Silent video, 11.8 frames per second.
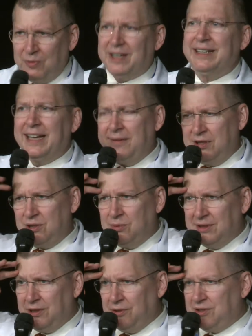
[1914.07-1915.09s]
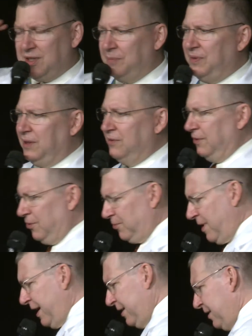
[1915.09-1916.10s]
We're going to have to do a little something for the
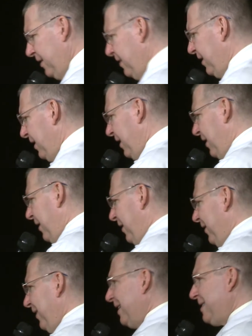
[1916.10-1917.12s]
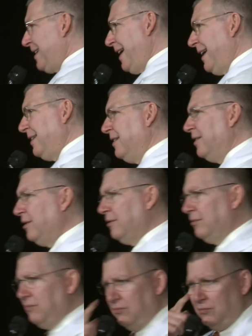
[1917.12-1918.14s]
right. I said,
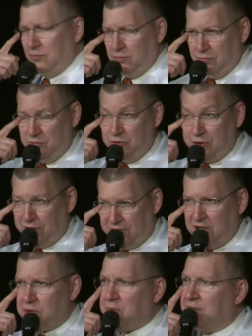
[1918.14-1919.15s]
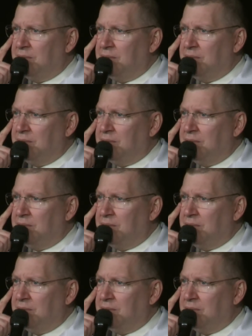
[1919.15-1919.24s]
just this one?